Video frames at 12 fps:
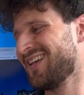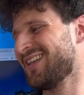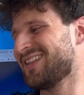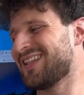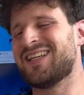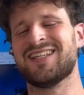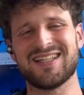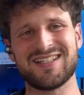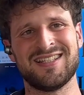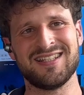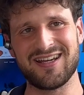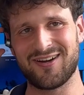This
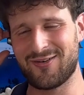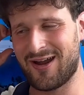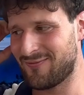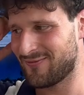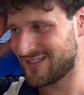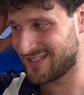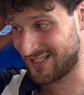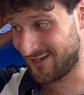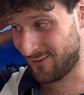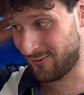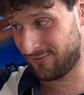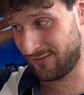is the RM
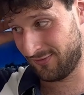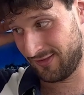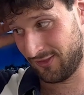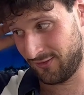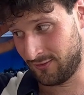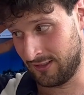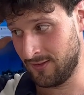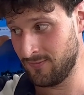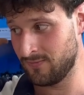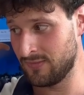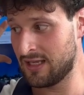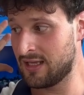053.
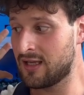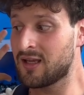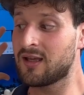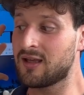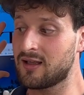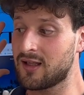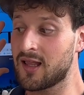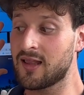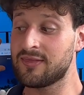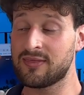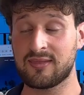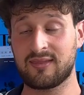
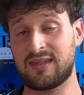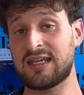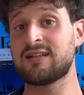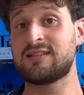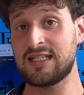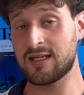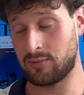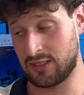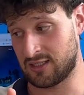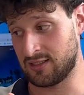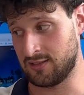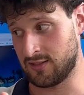The idea
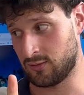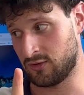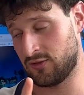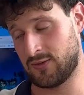behind this watch is